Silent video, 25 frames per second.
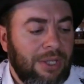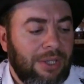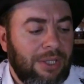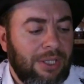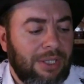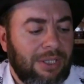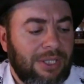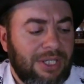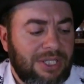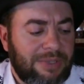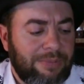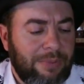
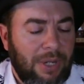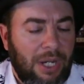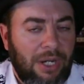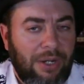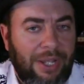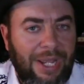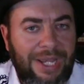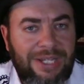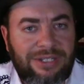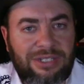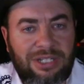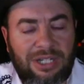that this
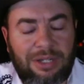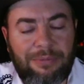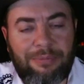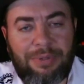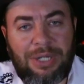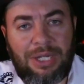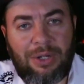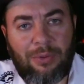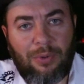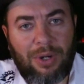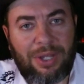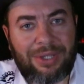bottle has to
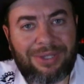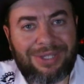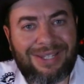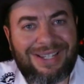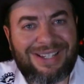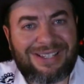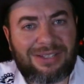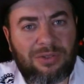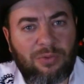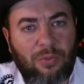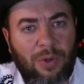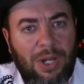compete with,
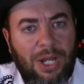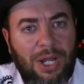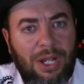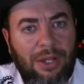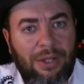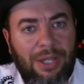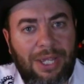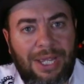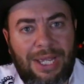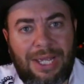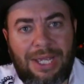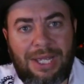as
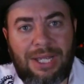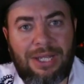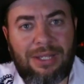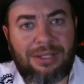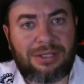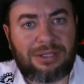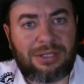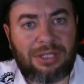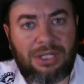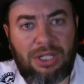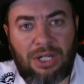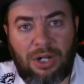well
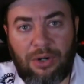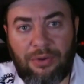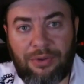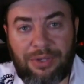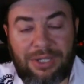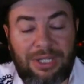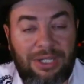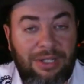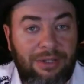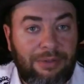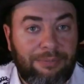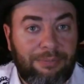as, you know,
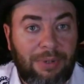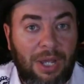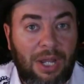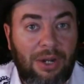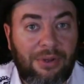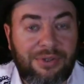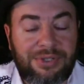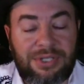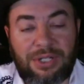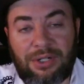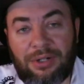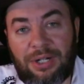the
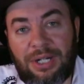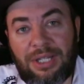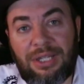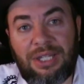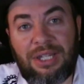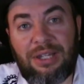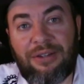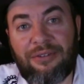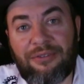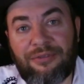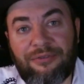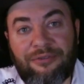bottles that are in
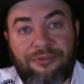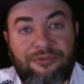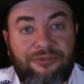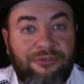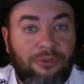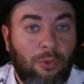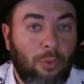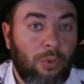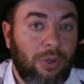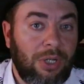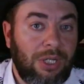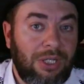the
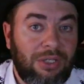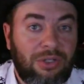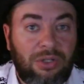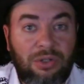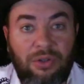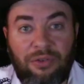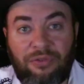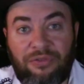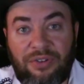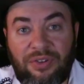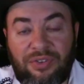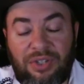$40
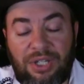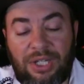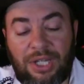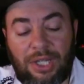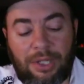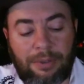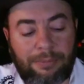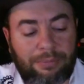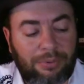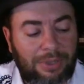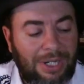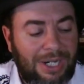to
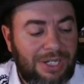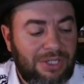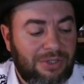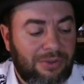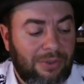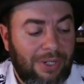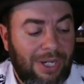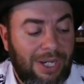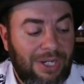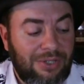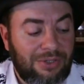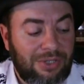$50 price
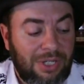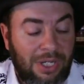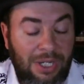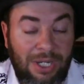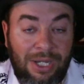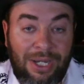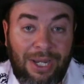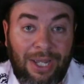range,